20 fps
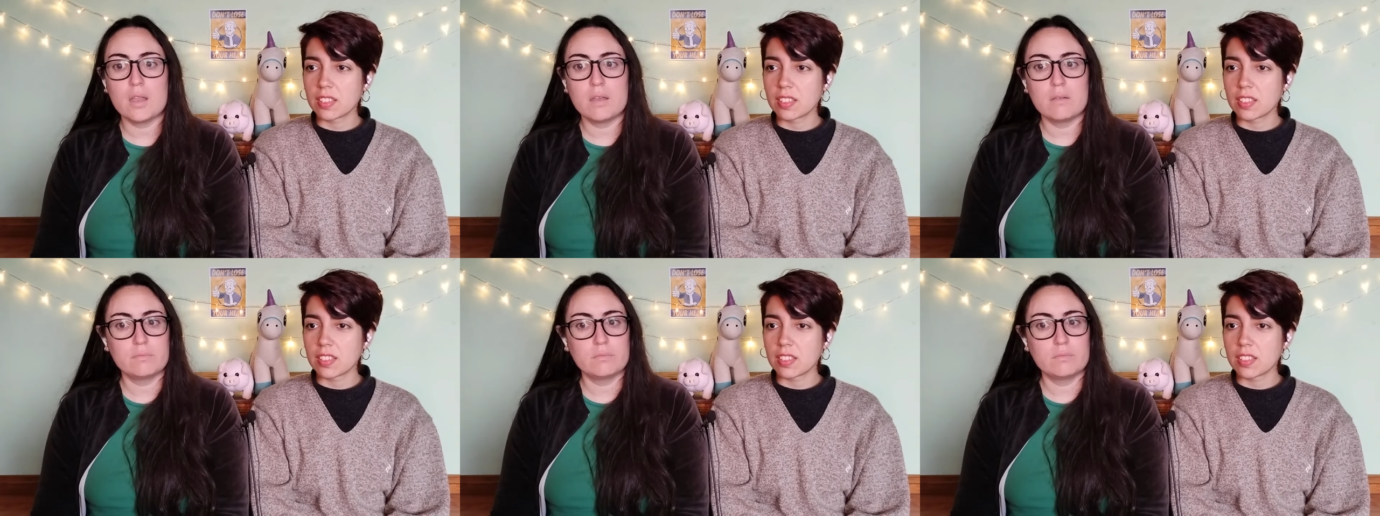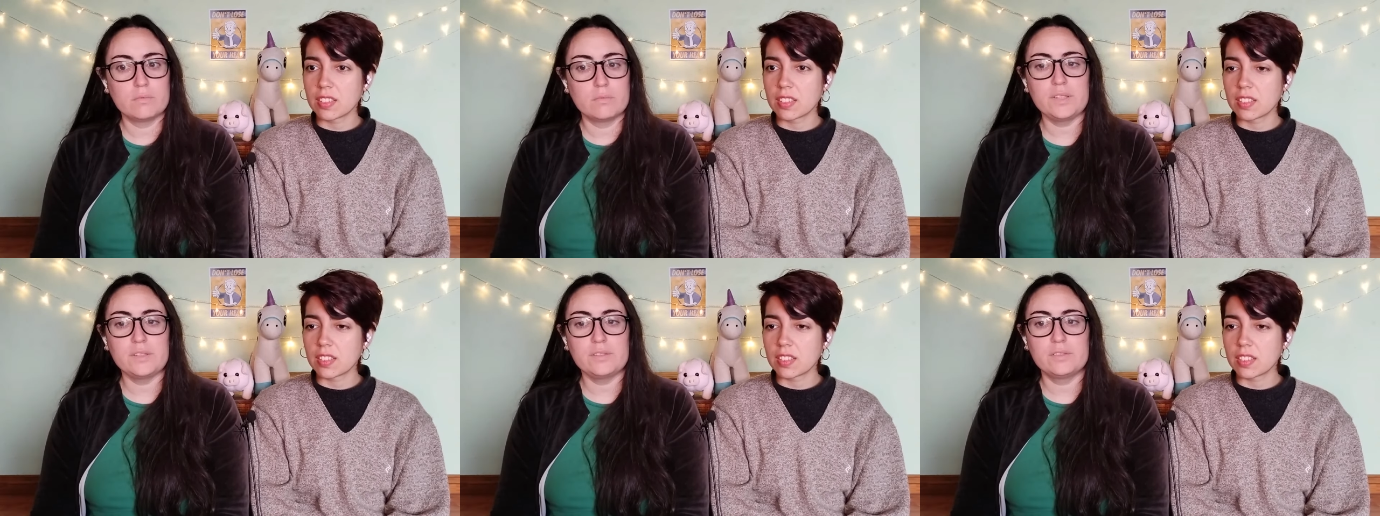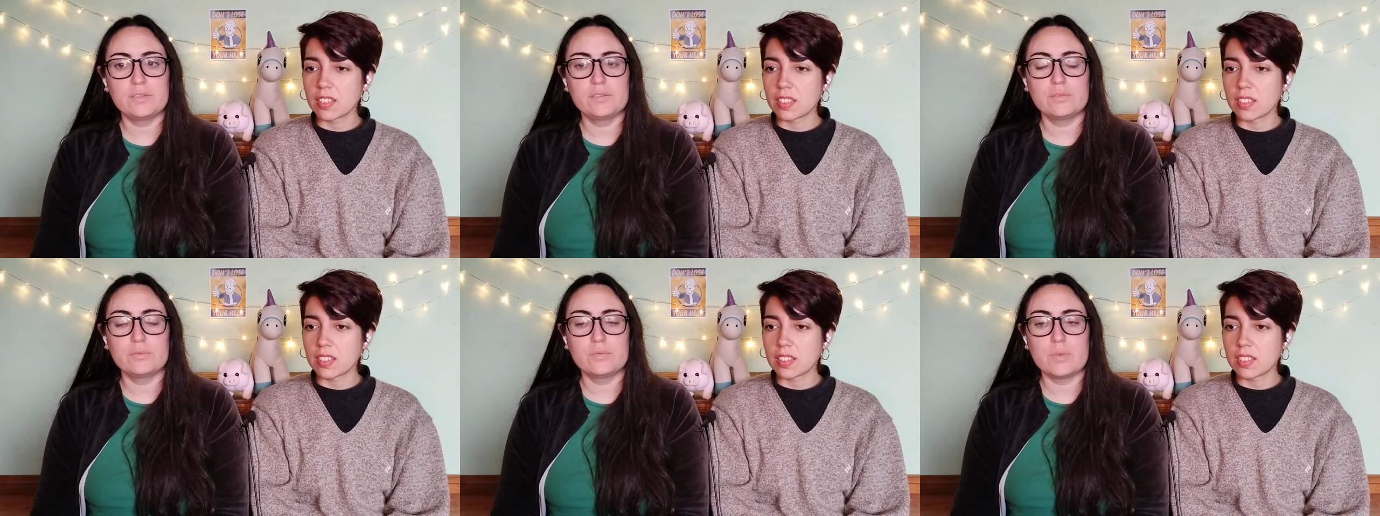Speaker 1: Uh,
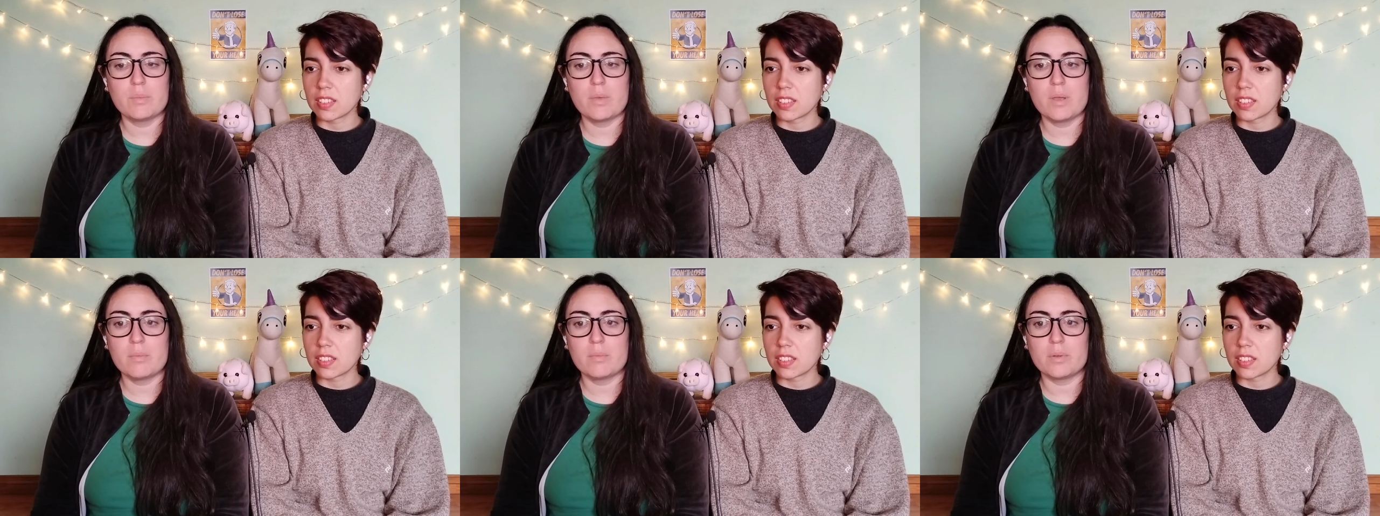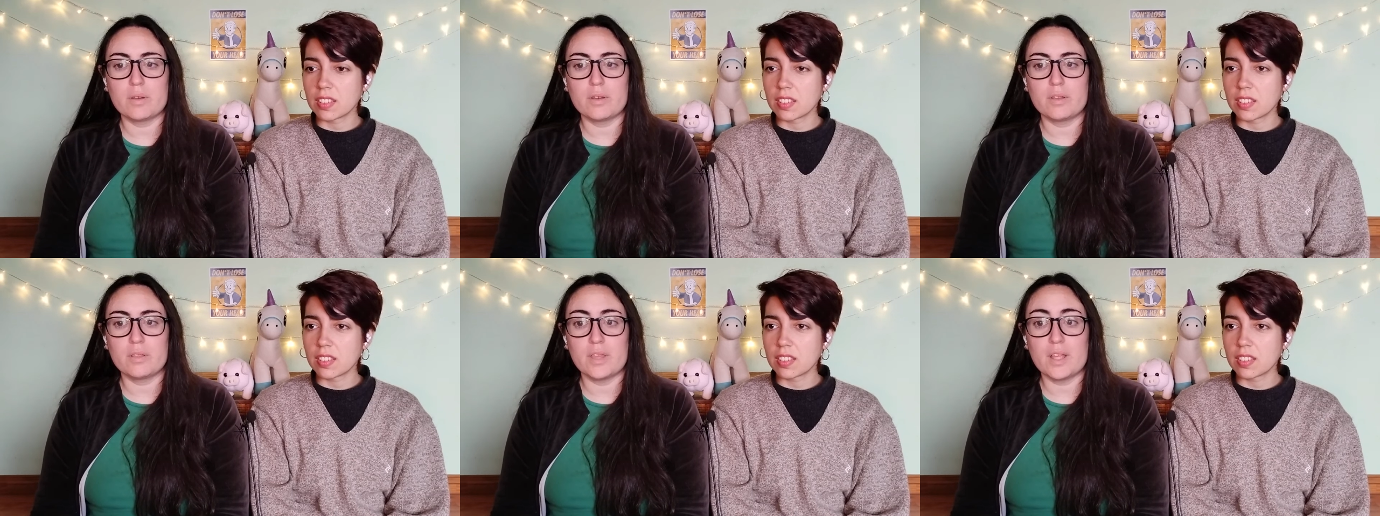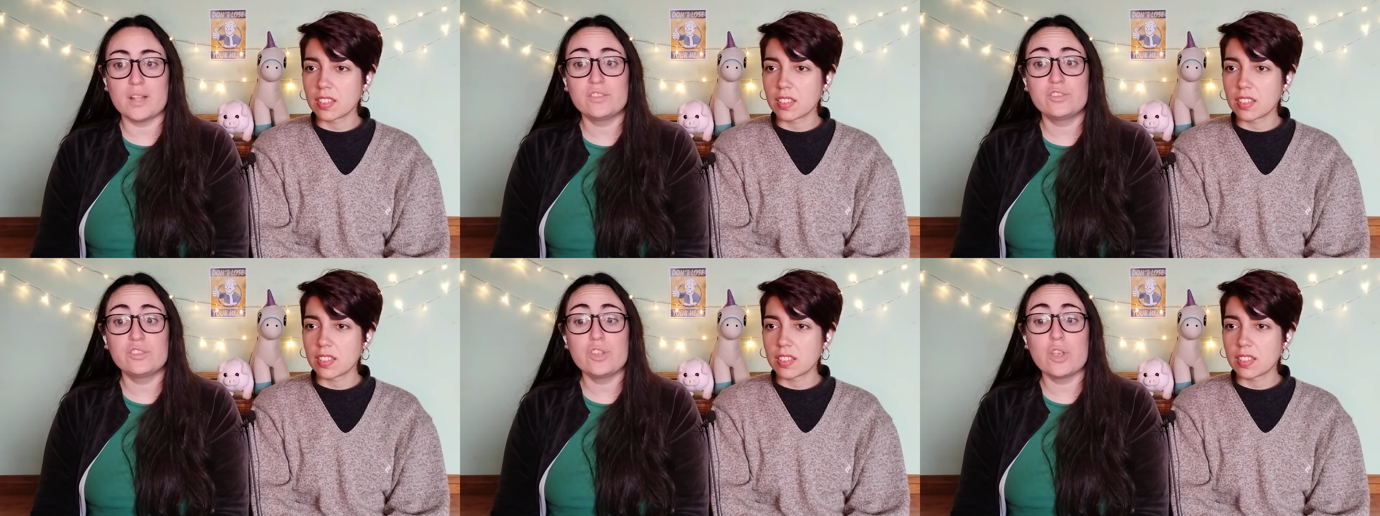please remember,
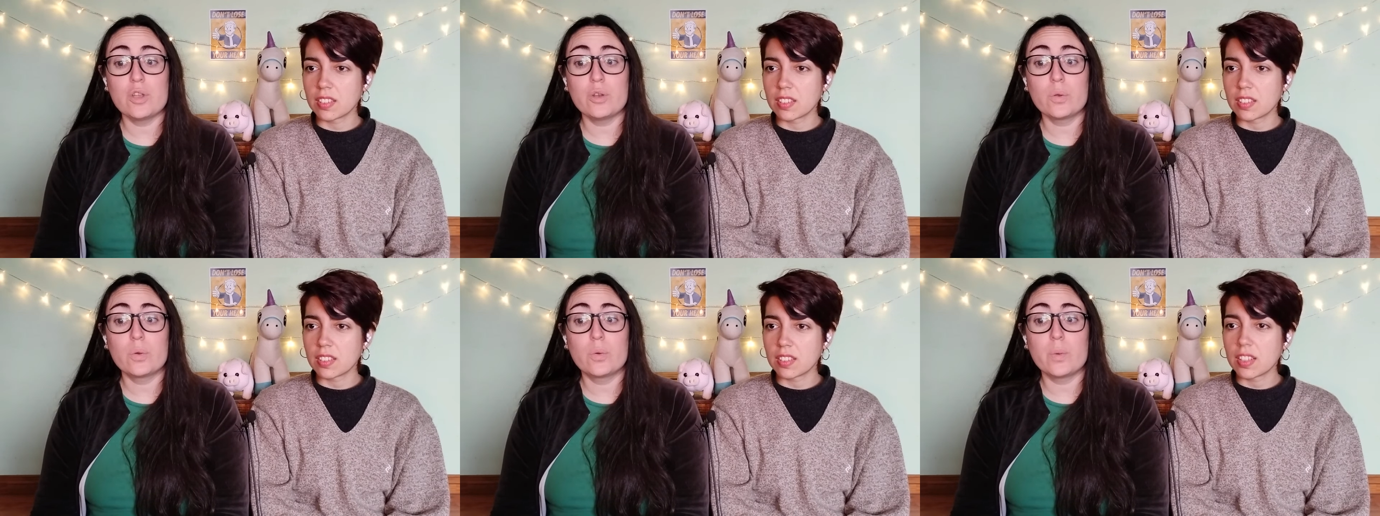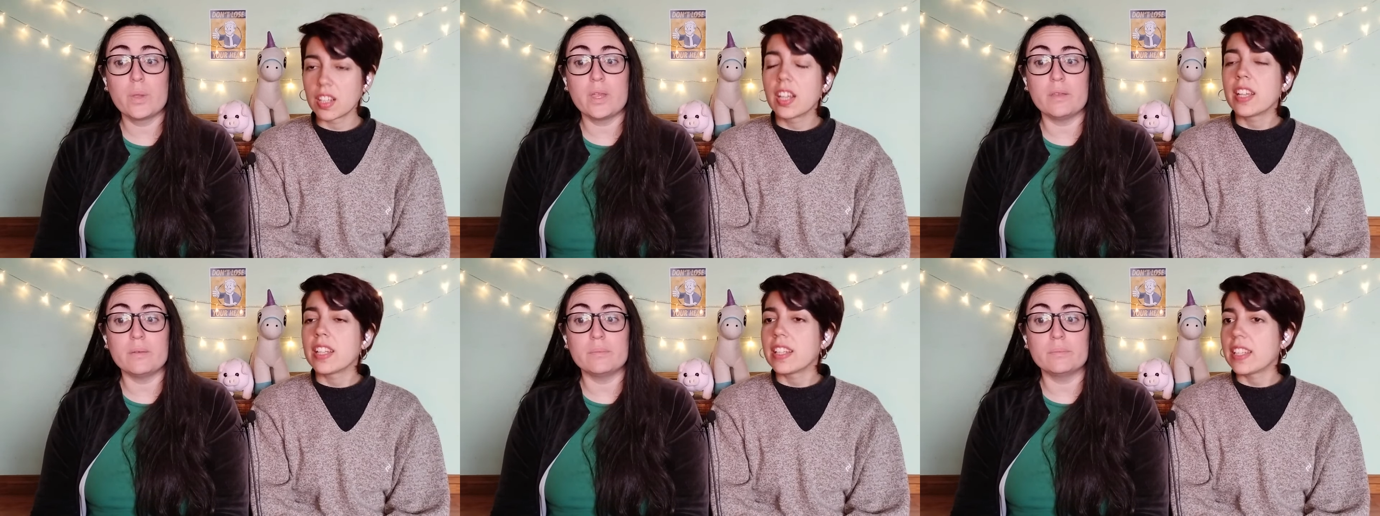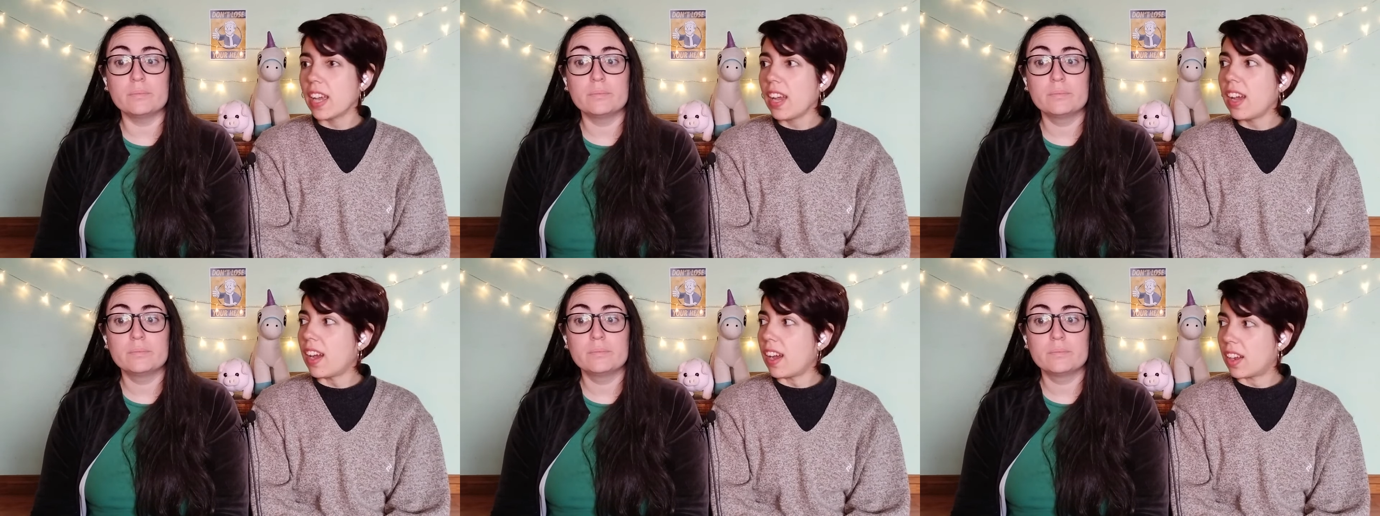that's your queen.
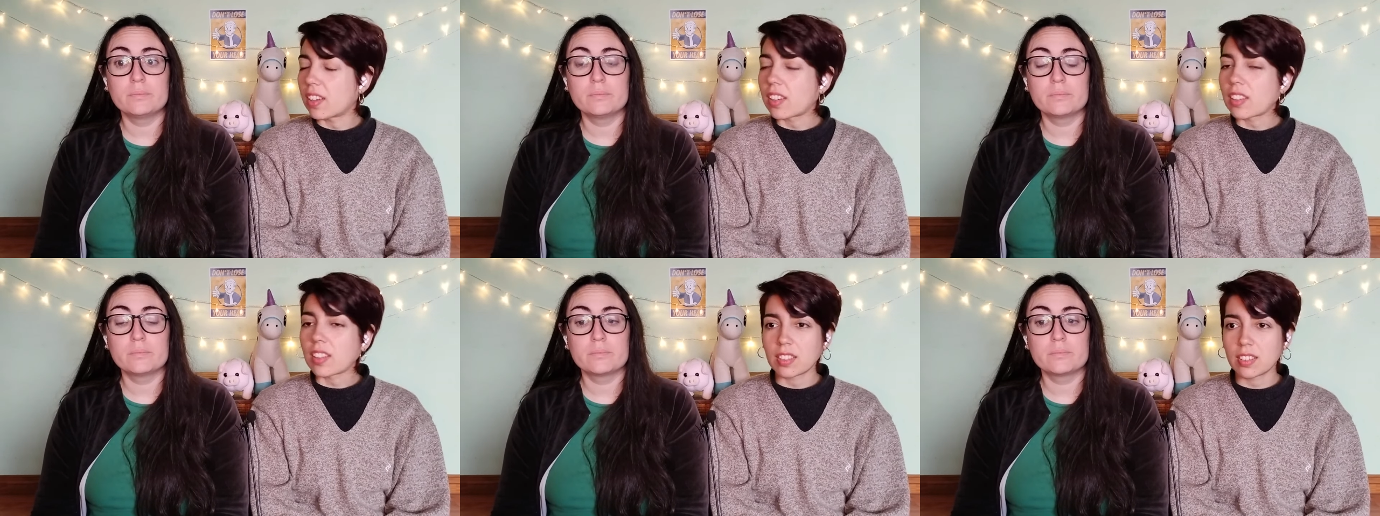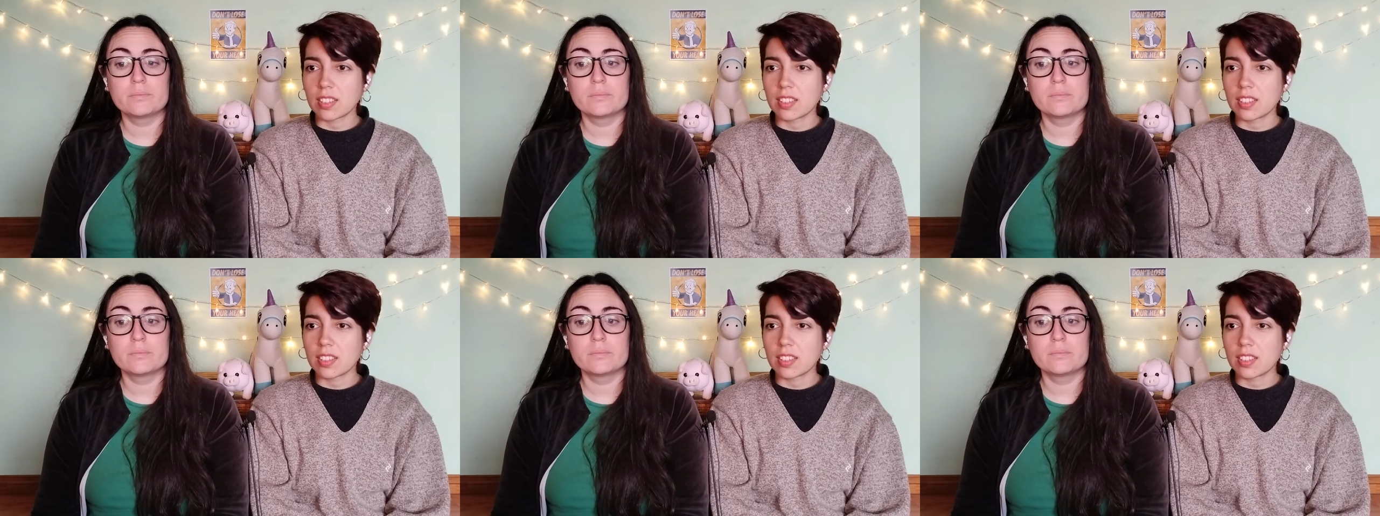
Speaker 2: Yeah.